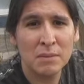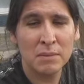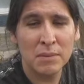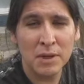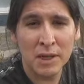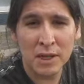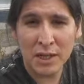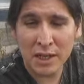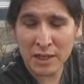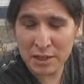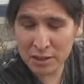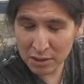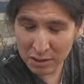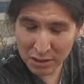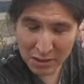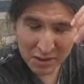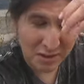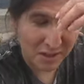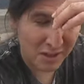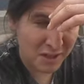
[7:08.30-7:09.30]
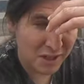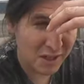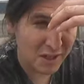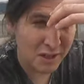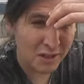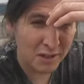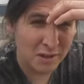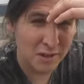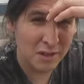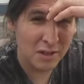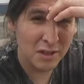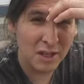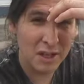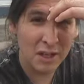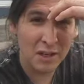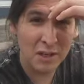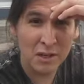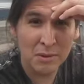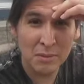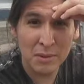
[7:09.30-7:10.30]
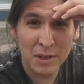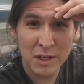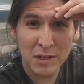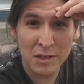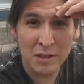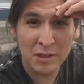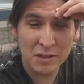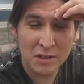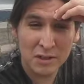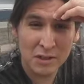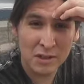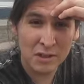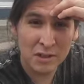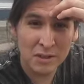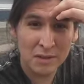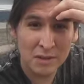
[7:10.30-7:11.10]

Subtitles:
But as a Lakota, that I honor my culture.